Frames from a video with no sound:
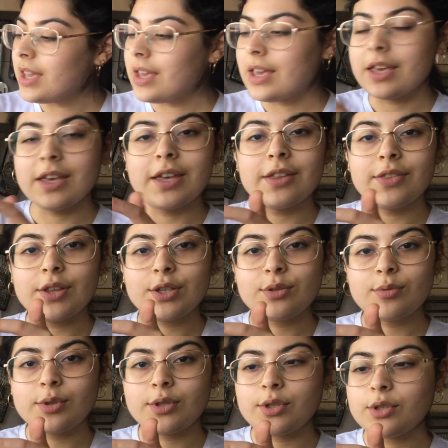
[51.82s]
this
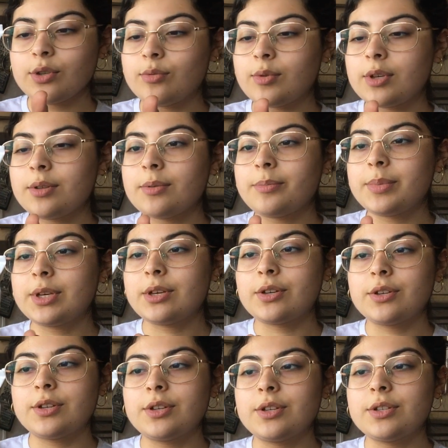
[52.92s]
one is a good one
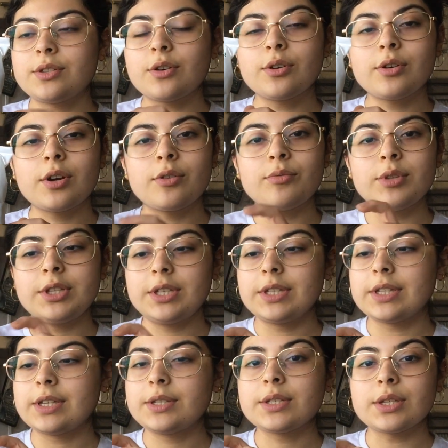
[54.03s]
because the okra are really
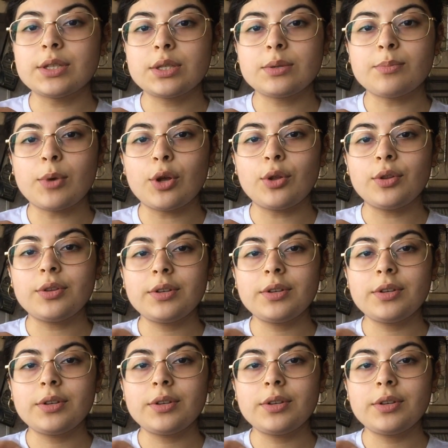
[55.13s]
nice and small